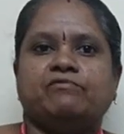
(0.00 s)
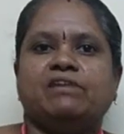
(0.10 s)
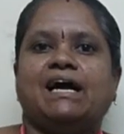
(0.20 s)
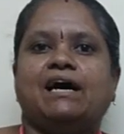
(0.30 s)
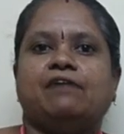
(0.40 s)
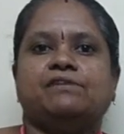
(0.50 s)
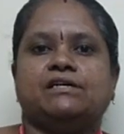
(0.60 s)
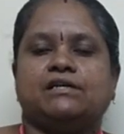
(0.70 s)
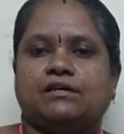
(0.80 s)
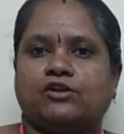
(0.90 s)
will have
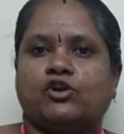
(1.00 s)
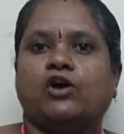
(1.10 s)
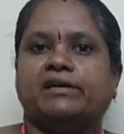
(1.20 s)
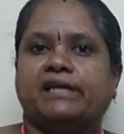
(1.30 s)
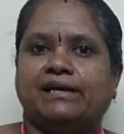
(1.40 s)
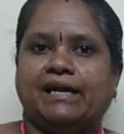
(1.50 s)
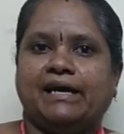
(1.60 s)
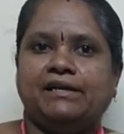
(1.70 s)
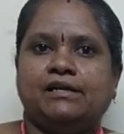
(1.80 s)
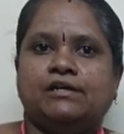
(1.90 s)
a wrong
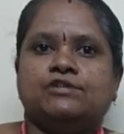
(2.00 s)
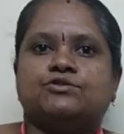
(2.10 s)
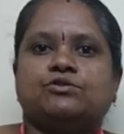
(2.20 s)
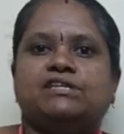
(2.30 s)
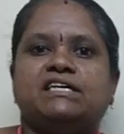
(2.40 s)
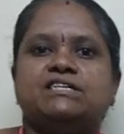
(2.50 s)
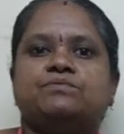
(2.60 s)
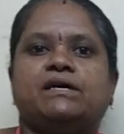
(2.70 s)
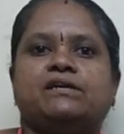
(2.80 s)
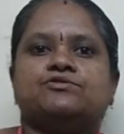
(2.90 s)
deadline. So these
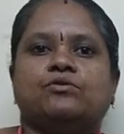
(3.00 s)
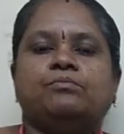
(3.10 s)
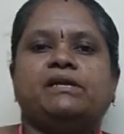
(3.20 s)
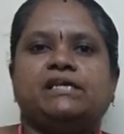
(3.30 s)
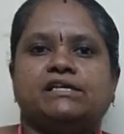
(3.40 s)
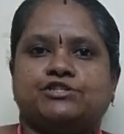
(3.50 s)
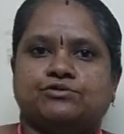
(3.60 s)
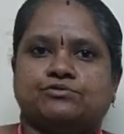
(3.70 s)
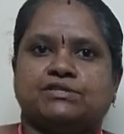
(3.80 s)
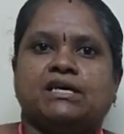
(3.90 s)
were so many
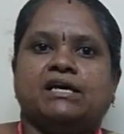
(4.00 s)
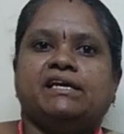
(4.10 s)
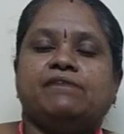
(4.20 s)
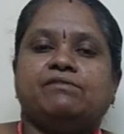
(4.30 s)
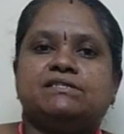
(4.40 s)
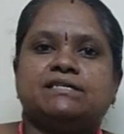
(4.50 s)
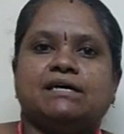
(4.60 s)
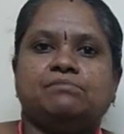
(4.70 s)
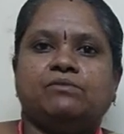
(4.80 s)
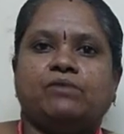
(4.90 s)
issues. Even
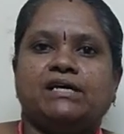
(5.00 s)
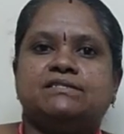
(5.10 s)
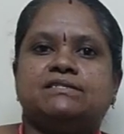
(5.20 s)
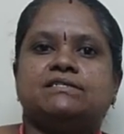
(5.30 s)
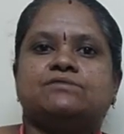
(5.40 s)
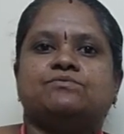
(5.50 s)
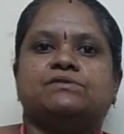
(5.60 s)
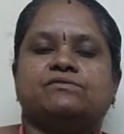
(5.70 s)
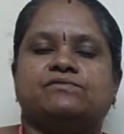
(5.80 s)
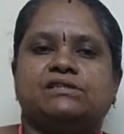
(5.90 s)
some devices
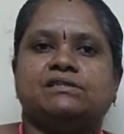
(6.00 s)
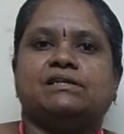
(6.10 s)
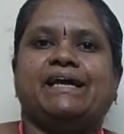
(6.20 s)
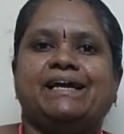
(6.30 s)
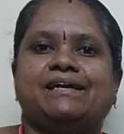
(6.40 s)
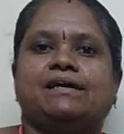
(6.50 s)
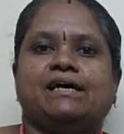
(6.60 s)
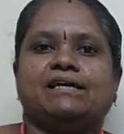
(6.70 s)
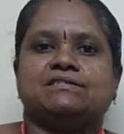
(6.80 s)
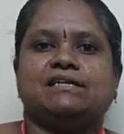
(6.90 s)
with date
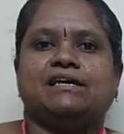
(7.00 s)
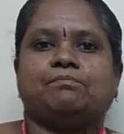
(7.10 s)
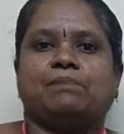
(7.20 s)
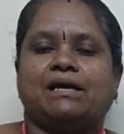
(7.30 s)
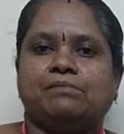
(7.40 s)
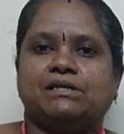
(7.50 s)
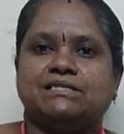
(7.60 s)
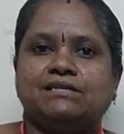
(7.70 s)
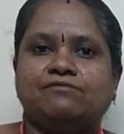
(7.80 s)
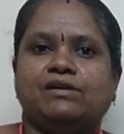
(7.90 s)
as their
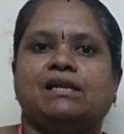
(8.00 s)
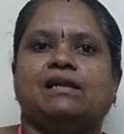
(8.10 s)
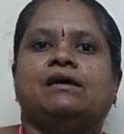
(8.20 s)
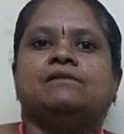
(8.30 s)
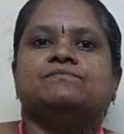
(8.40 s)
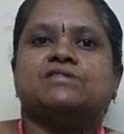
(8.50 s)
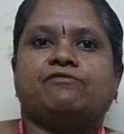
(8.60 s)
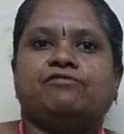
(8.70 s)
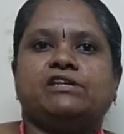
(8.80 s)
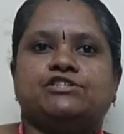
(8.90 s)
parameter will
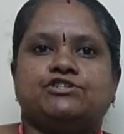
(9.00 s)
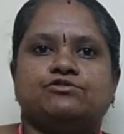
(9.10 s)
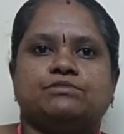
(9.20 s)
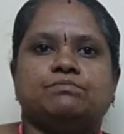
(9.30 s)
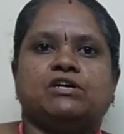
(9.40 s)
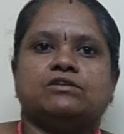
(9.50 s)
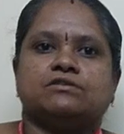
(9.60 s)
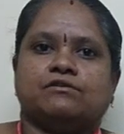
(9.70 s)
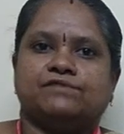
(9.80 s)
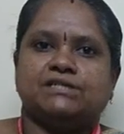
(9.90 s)
suffer issues because
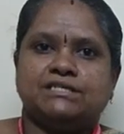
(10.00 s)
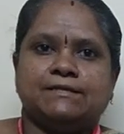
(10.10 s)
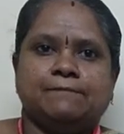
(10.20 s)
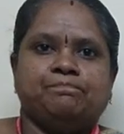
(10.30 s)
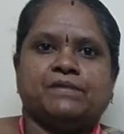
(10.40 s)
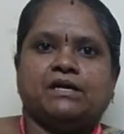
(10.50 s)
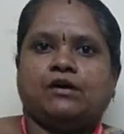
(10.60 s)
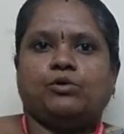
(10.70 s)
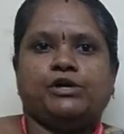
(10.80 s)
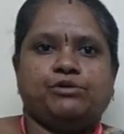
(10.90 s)
of this
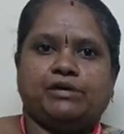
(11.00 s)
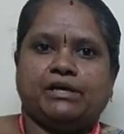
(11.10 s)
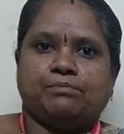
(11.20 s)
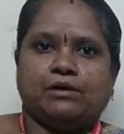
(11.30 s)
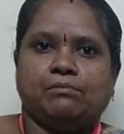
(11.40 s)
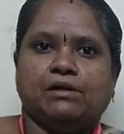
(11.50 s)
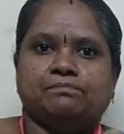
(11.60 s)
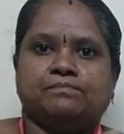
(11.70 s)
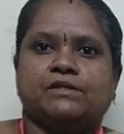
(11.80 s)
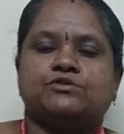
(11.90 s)
Y2K problem.
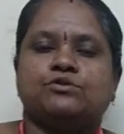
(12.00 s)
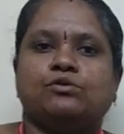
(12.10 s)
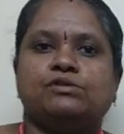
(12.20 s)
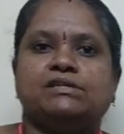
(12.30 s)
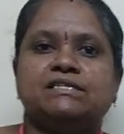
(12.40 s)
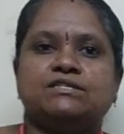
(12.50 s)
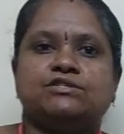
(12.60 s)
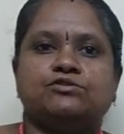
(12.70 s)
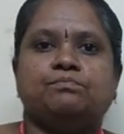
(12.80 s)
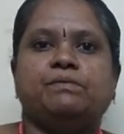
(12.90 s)
So
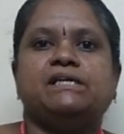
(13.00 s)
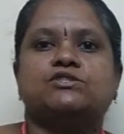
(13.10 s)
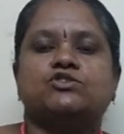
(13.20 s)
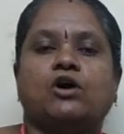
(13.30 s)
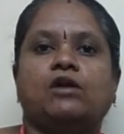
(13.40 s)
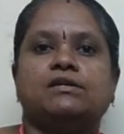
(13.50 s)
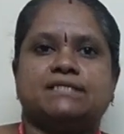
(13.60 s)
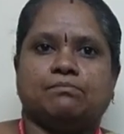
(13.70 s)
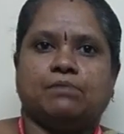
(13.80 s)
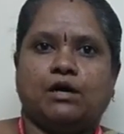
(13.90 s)
this should be solved
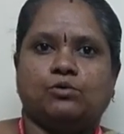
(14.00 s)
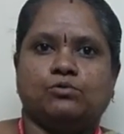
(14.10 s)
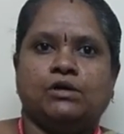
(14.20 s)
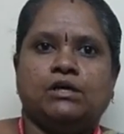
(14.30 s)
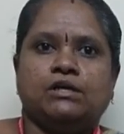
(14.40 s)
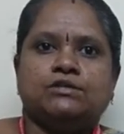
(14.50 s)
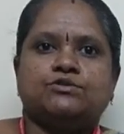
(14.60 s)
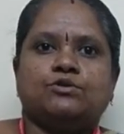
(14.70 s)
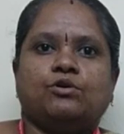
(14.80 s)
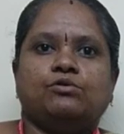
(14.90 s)
somehow.
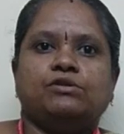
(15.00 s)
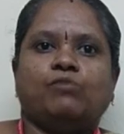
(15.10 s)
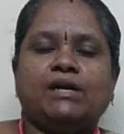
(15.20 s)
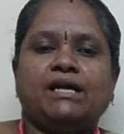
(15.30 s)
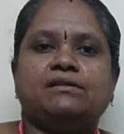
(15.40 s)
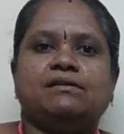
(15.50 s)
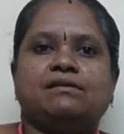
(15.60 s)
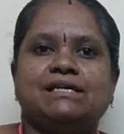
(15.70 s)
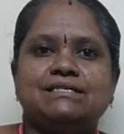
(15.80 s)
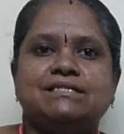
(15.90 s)
So what are the
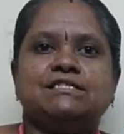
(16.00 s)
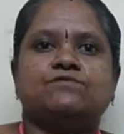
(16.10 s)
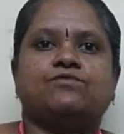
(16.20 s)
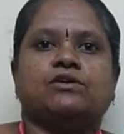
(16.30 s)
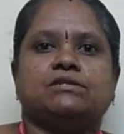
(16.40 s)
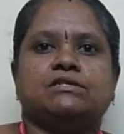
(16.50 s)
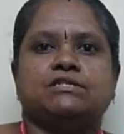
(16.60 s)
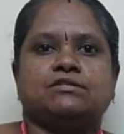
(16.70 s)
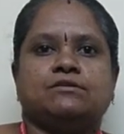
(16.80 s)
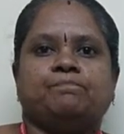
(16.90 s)
reasons for
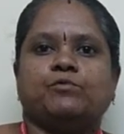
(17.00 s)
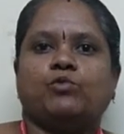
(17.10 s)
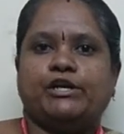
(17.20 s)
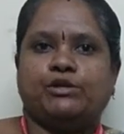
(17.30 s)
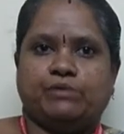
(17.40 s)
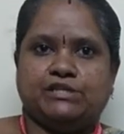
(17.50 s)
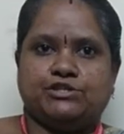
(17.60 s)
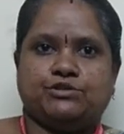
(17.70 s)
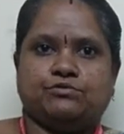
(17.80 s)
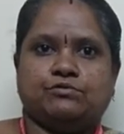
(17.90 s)
this Y2K
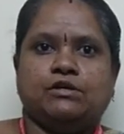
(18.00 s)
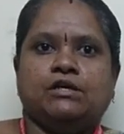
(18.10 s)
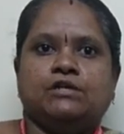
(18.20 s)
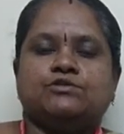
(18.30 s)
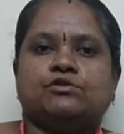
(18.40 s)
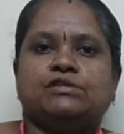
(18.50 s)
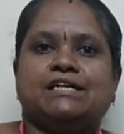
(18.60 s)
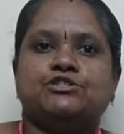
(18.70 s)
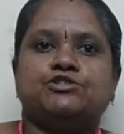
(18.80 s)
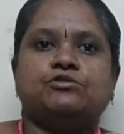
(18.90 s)
issue? So
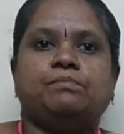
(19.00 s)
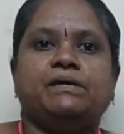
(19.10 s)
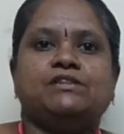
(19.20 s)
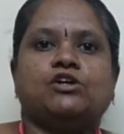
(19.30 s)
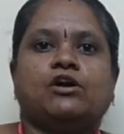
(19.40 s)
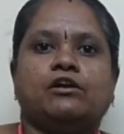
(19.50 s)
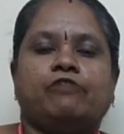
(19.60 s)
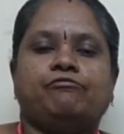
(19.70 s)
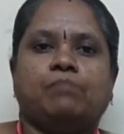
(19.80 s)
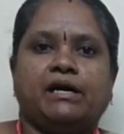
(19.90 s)
that should be thought
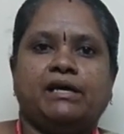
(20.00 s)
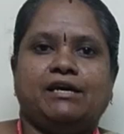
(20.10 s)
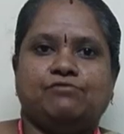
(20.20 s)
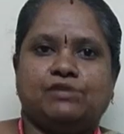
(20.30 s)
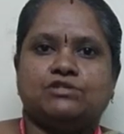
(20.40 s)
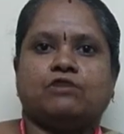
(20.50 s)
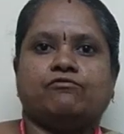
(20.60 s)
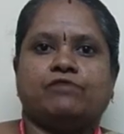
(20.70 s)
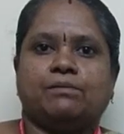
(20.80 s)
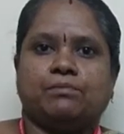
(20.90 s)
of by every
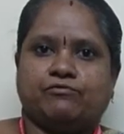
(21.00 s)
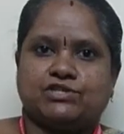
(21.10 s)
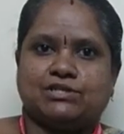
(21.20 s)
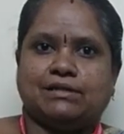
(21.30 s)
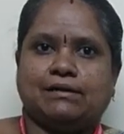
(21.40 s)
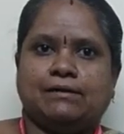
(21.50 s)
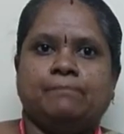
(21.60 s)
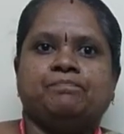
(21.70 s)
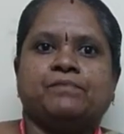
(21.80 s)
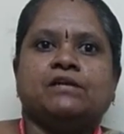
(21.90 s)
software professional.
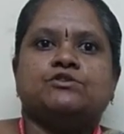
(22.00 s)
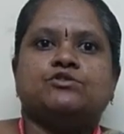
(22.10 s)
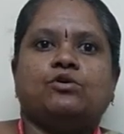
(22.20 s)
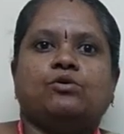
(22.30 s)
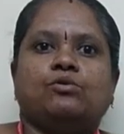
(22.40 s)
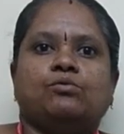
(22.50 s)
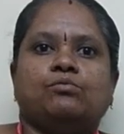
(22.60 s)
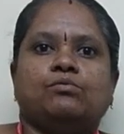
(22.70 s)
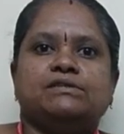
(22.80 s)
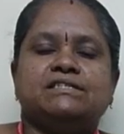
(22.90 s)
So
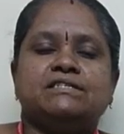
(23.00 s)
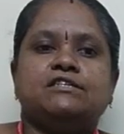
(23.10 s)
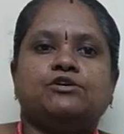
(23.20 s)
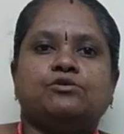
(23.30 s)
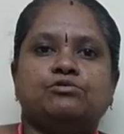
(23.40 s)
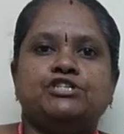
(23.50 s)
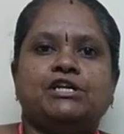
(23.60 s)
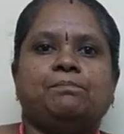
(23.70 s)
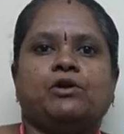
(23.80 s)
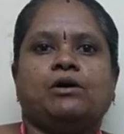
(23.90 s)
this is the
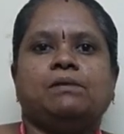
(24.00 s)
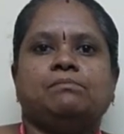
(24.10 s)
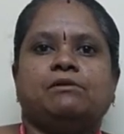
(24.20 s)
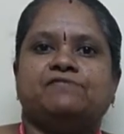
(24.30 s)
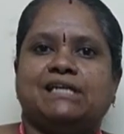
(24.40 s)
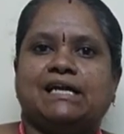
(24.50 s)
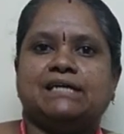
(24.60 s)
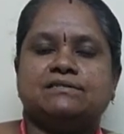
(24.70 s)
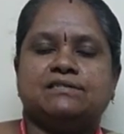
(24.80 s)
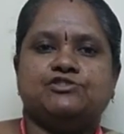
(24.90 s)
crucial problem of the
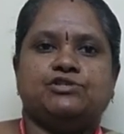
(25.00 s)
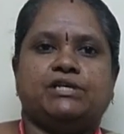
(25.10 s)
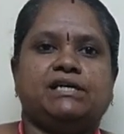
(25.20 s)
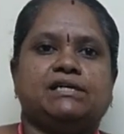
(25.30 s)
last century